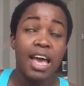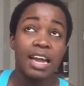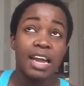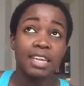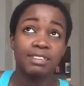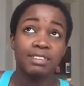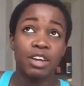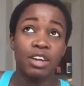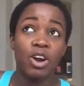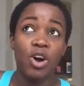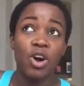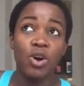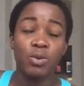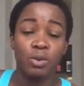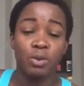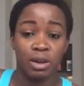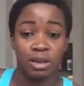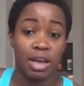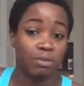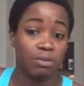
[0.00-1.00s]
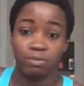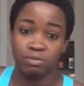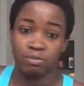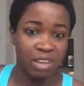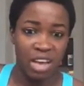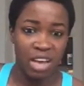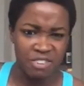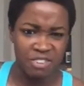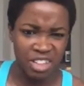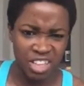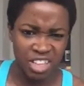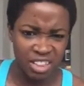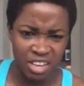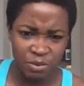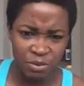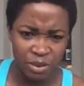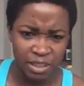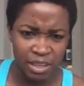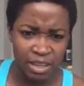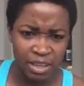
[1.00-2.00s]
And I said, oh, I fell in
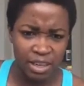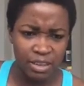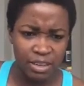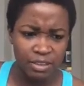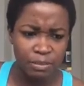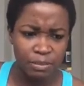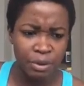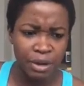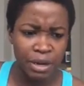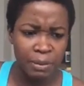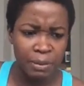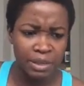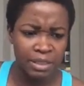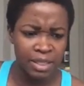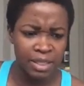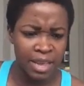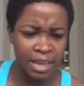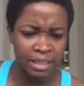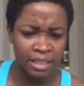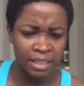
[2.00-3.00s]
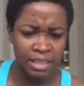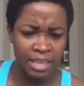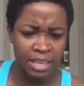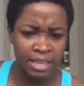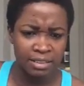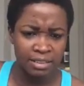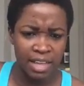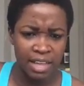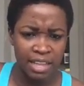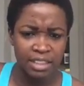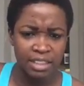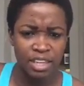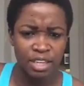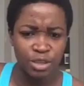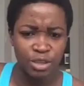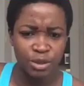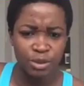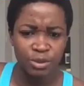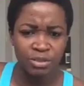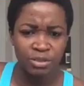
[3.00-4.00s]
love with it, because pretty much the idea is that they
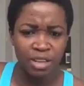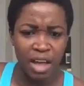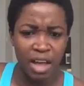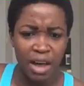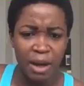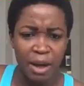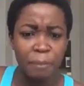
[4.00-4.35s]
use